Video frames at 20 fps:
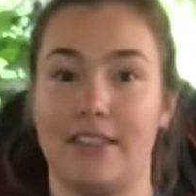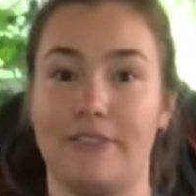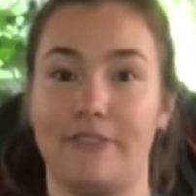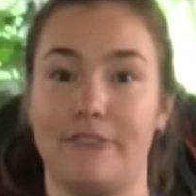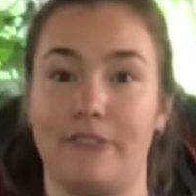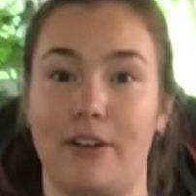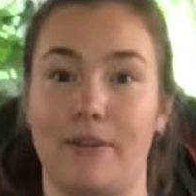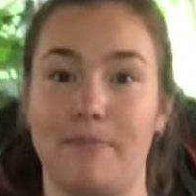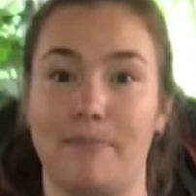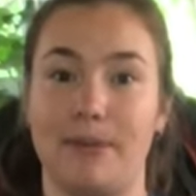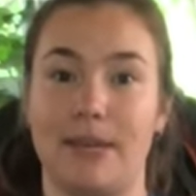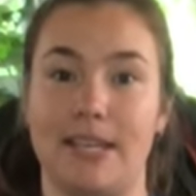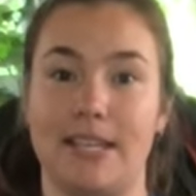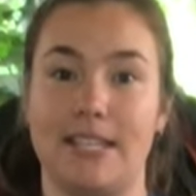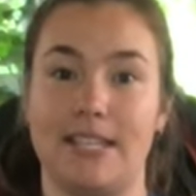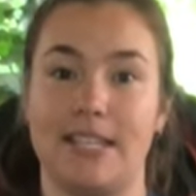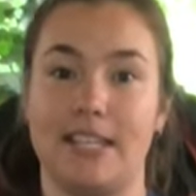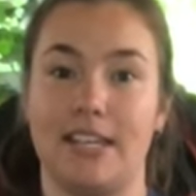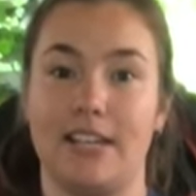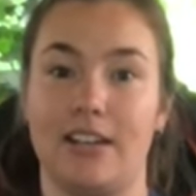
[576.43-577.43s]
the front
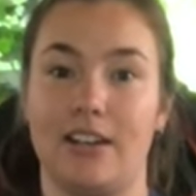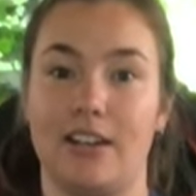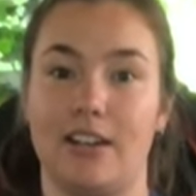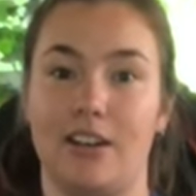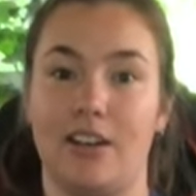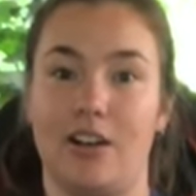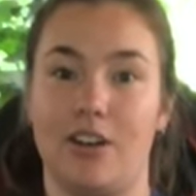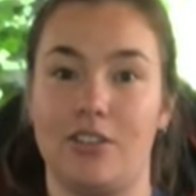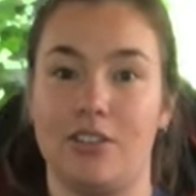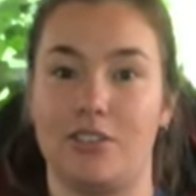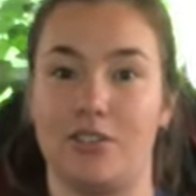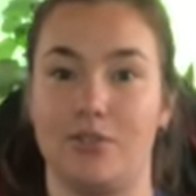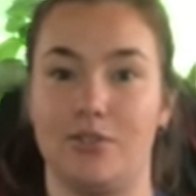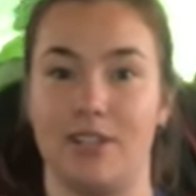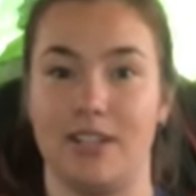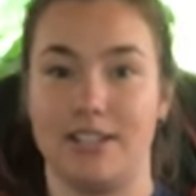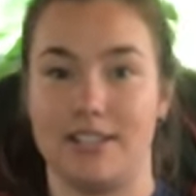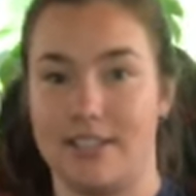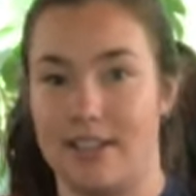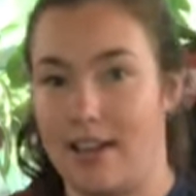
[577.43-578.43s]
piece here also
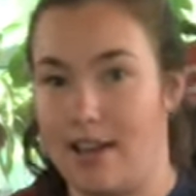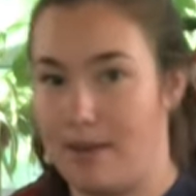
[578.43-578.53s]
does them